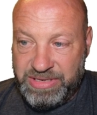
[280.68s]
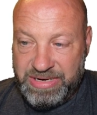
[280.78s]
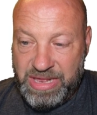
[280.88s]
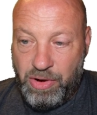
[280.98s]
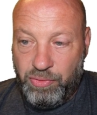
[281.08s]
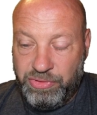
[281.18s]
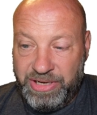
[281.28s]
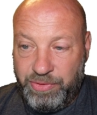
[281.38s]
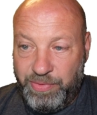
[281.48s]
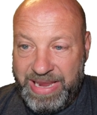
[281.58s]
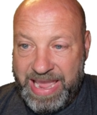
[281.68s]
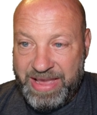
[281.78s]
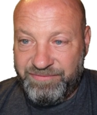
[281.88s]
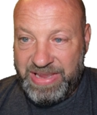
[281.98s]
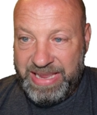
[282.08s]
that's how, like, we
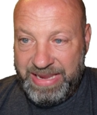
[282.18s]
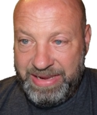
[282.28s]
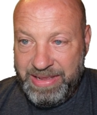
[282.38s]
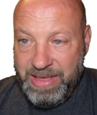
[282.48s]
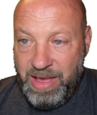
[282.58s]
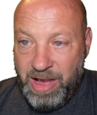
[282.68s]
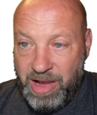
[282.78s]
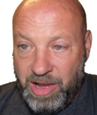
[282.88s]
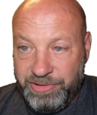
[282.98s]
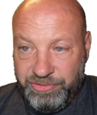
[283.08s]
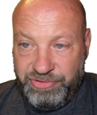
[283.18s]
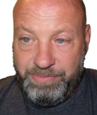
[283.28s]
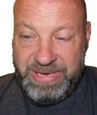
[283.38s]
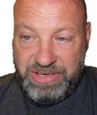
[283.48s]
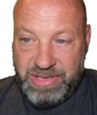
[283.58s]
have a, under the
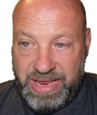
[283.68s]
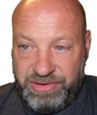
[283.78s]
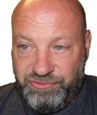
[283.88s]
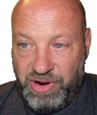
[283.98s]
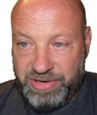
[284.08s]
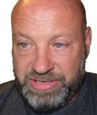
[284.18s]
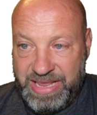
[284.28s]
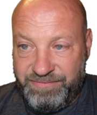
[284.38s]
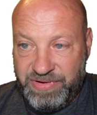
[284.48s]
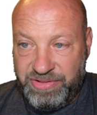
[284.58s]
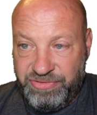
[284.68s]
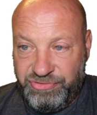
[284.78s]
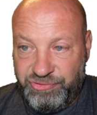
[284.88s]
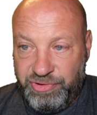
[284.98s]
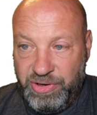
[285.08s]
mid-size trucks, they have a
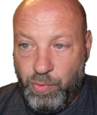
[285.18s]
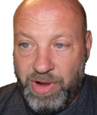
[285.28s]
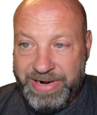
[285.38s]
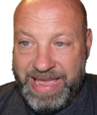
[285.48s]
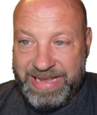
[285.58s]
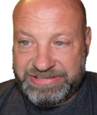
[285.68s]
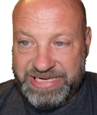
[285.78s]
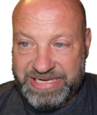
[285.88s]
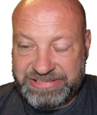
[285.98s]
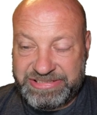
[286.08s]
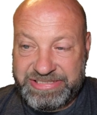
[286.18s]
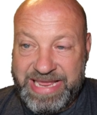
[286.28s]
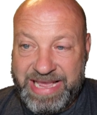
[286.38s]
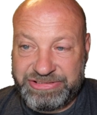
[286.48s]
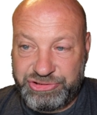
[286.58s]

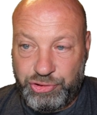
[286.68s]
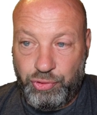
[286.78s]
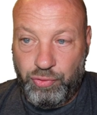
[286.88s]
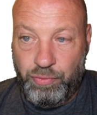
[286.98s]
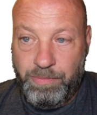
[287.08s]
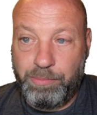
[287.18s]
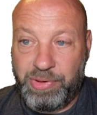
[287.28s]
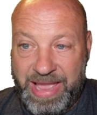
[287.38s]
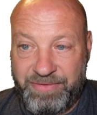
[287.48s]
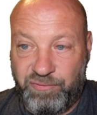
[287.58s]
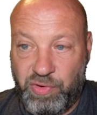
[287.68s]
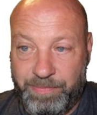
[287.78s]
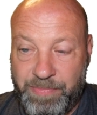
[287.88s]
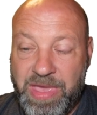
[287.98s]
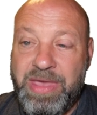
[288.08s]
31XX-2
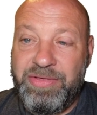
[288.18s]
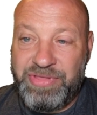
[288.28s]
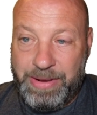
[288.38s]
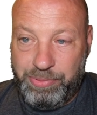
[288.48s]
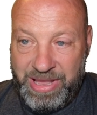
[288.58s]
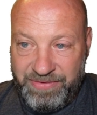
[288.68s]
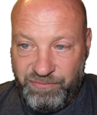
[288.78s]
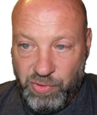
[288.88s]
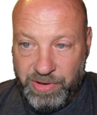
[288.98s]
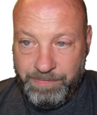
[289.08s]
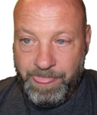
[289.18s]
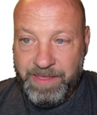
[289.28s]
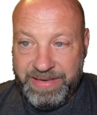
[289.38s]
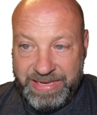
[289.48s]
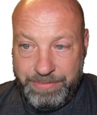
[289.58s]
platform. That platform
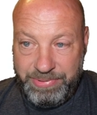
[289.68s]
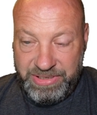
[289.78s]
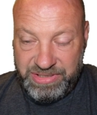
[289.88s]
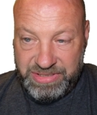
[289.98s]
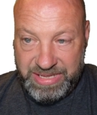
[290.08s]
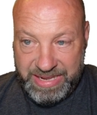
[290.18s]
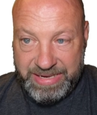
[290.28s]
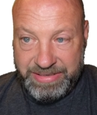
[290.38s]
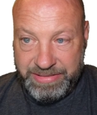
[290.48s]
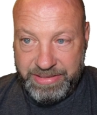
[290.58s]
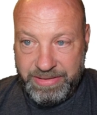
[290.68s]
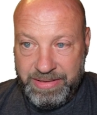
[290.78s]
can be skinned